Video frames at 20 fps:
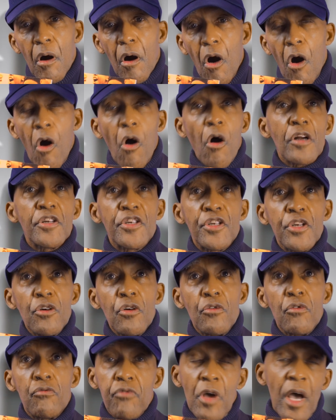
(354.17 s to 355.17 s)
or
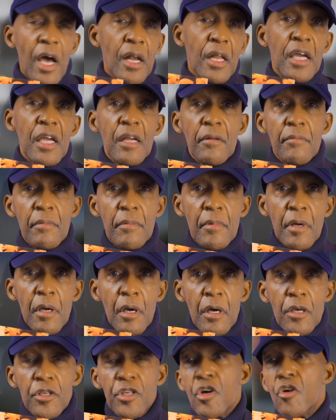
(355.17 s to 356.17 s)
do really
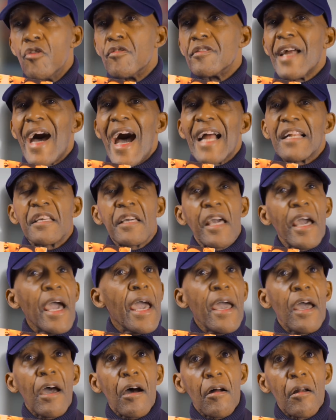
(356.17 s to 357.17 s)
you not
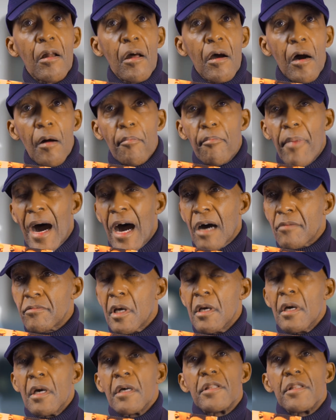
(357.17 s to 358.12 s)
care about